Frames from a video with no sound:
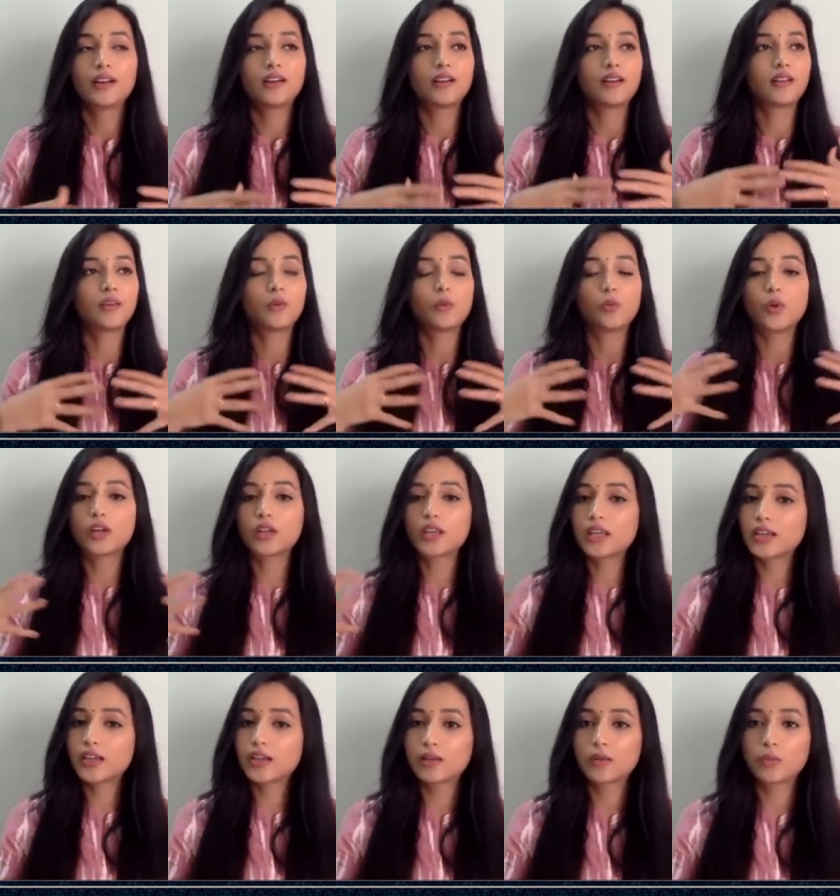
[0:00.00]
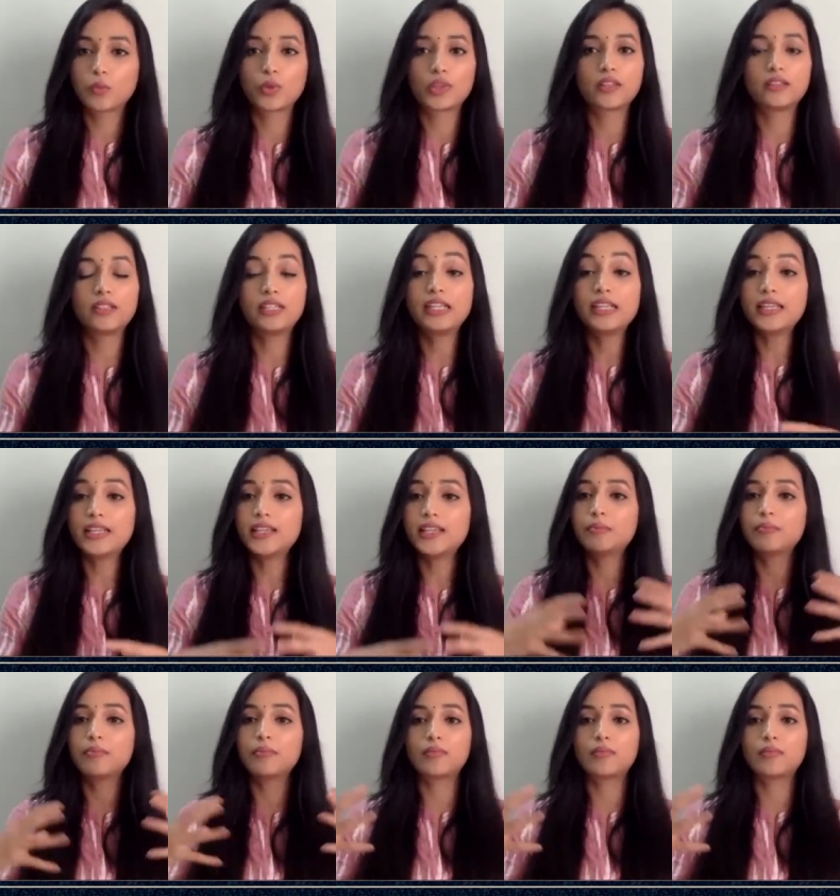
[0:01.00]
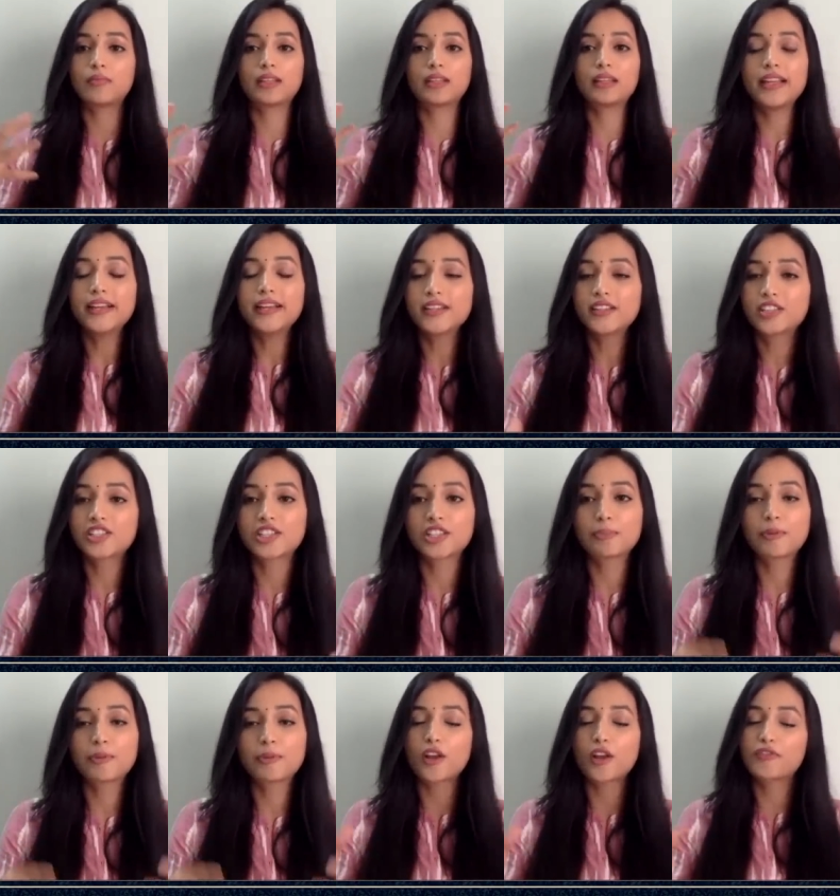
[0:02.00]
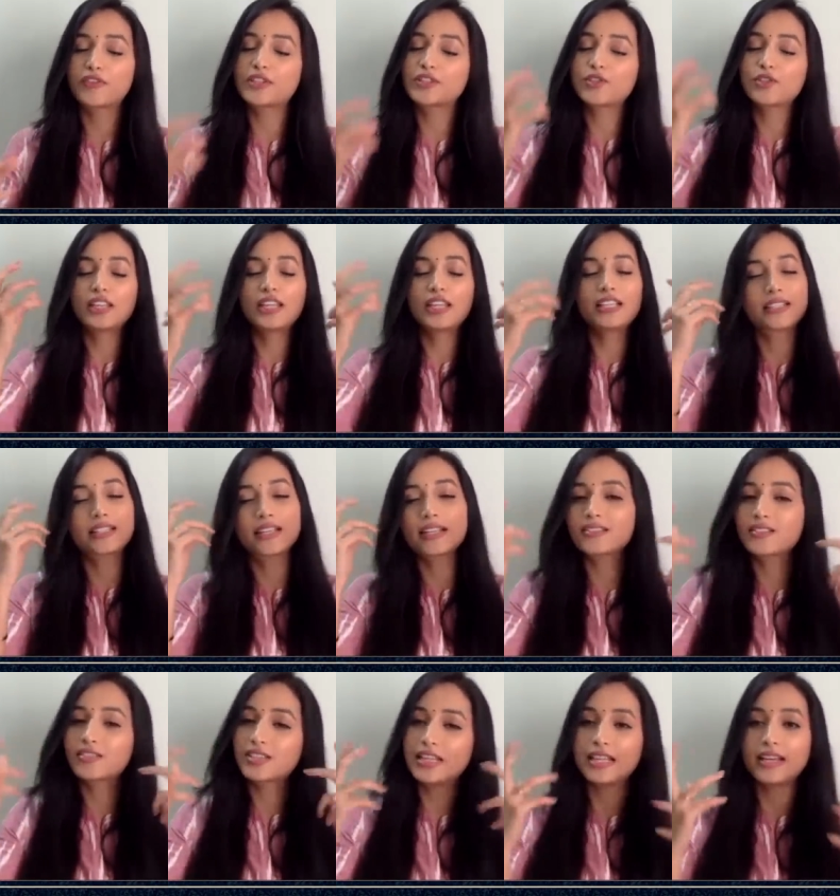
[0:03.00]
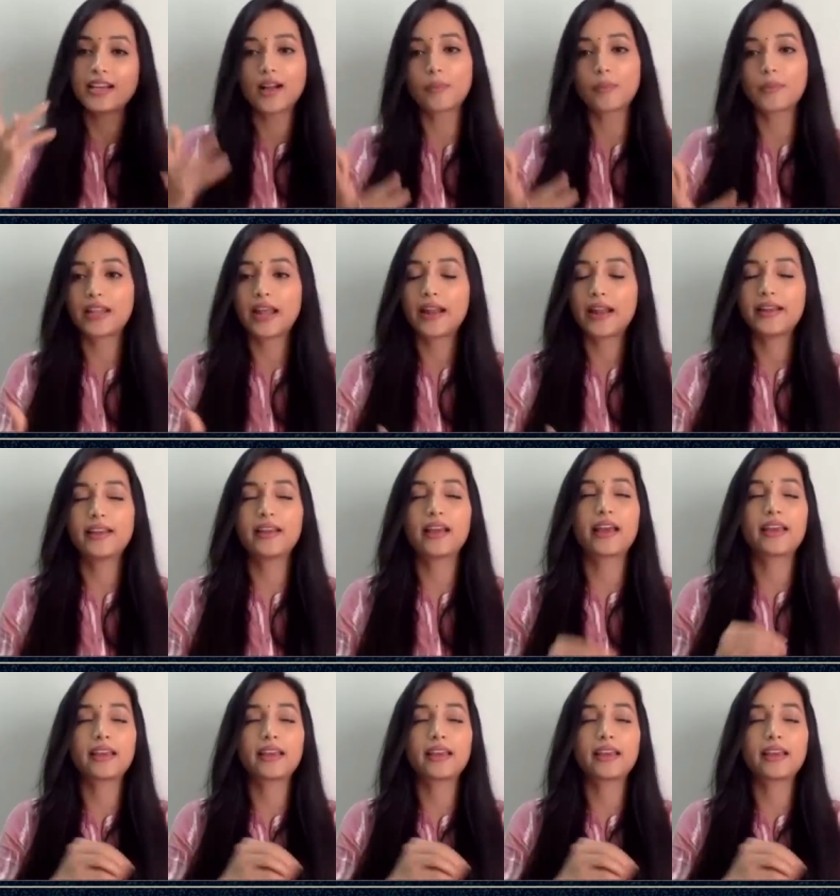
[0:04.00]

uh, working with the team and leadership and all of this. So these things really come in handy.